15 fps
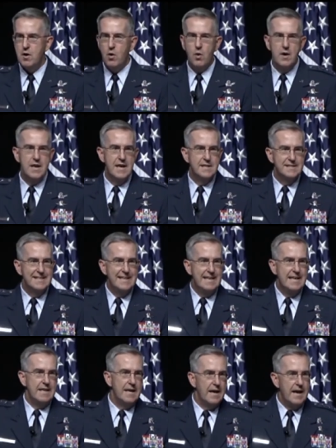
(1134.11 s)
superiority
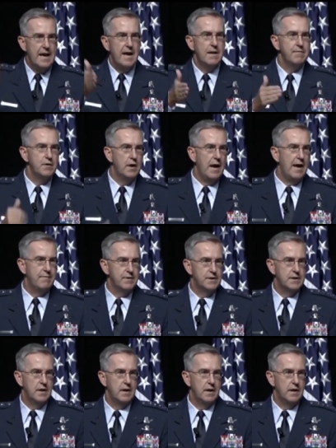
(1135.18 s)
is get ahead of your
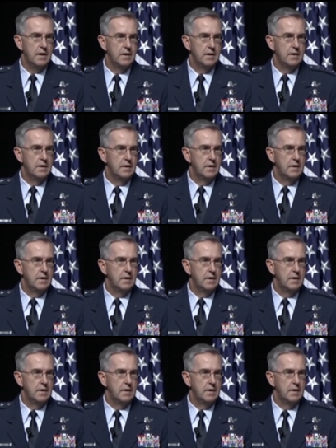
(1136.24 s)
adversary.